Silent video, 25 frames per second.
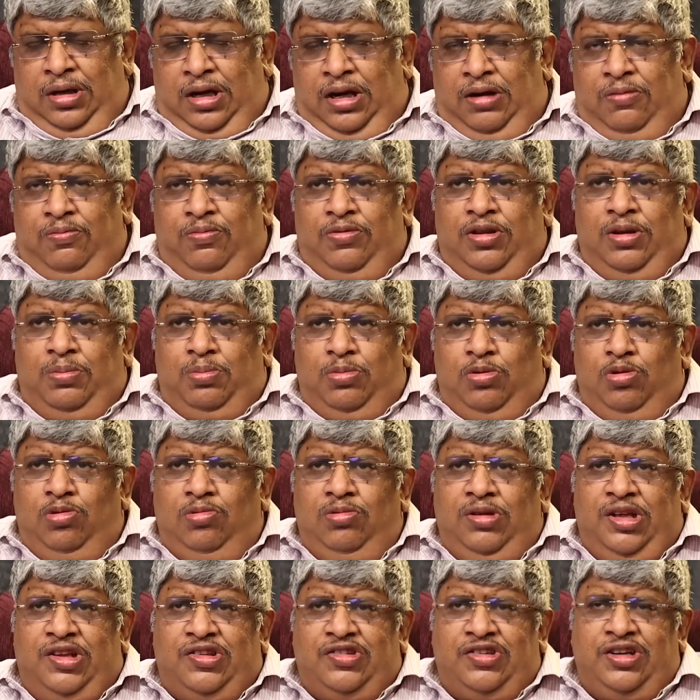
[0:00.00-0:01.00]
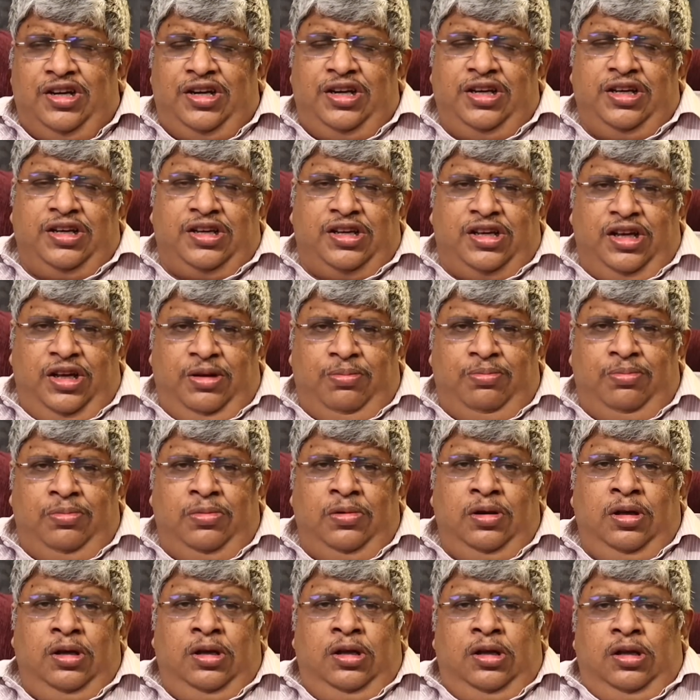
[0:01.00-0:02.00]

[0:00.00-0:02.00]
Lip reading: And the move yesterday came